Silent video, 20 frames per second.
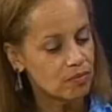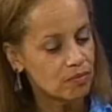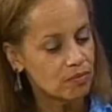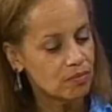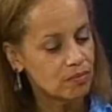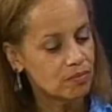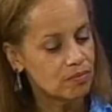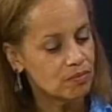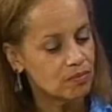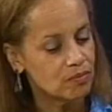
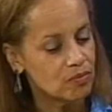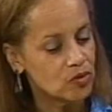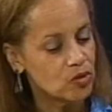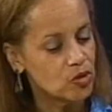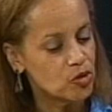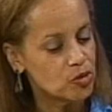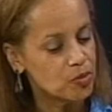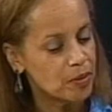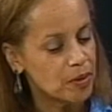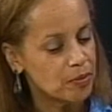
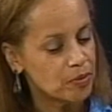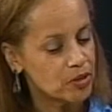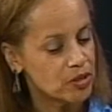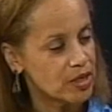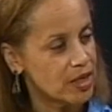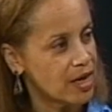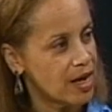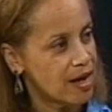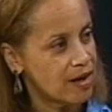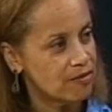
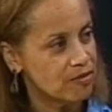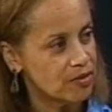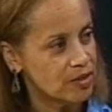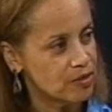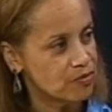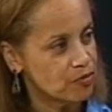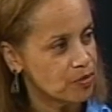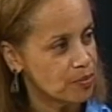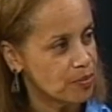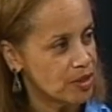can have
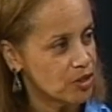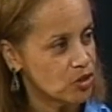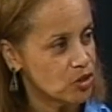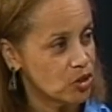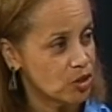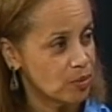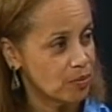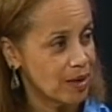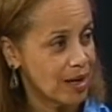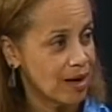
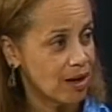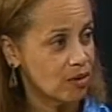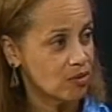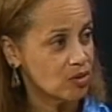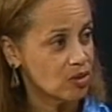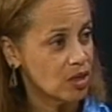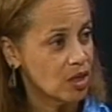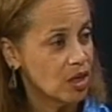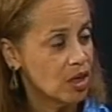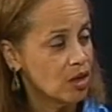information
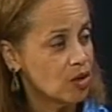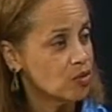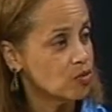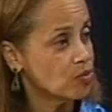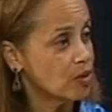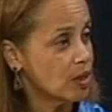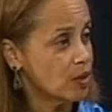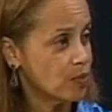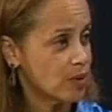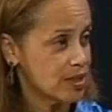about
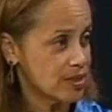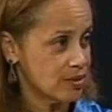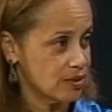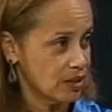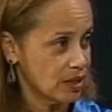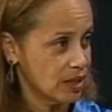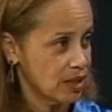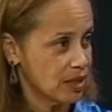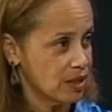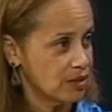runaway
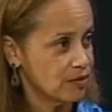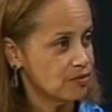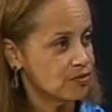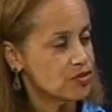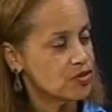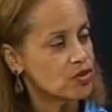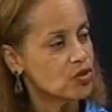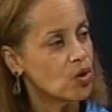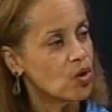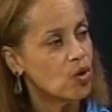
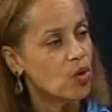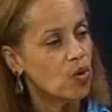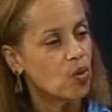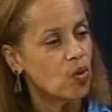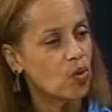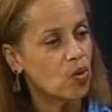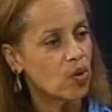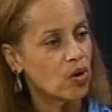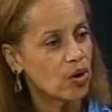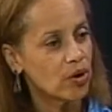slaves
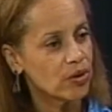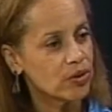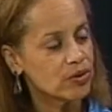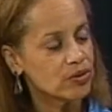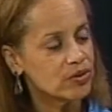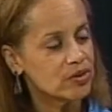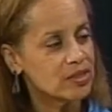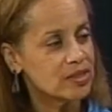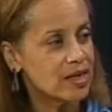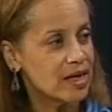or
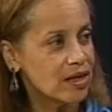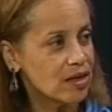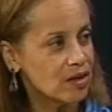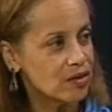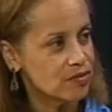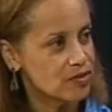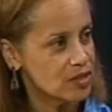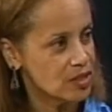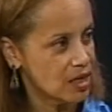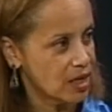sale
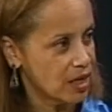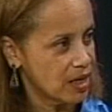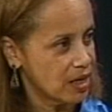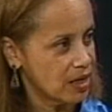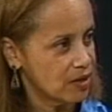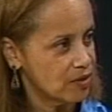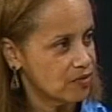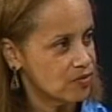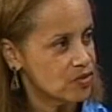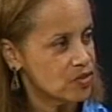of
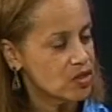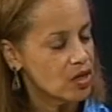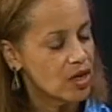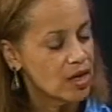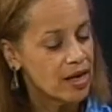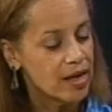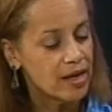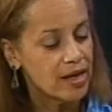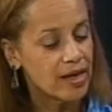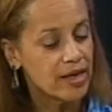slaves.
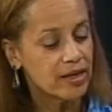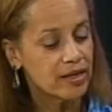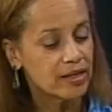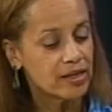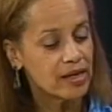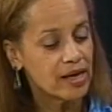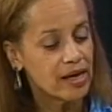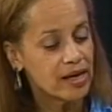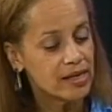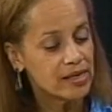It
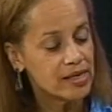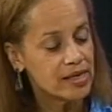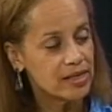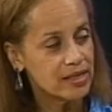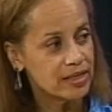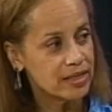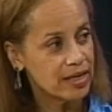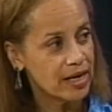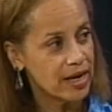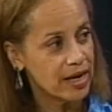can
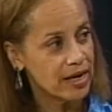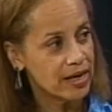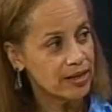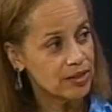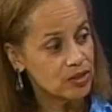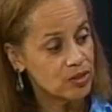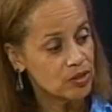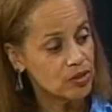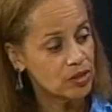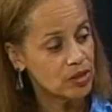
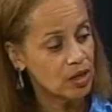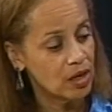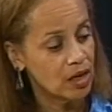indicate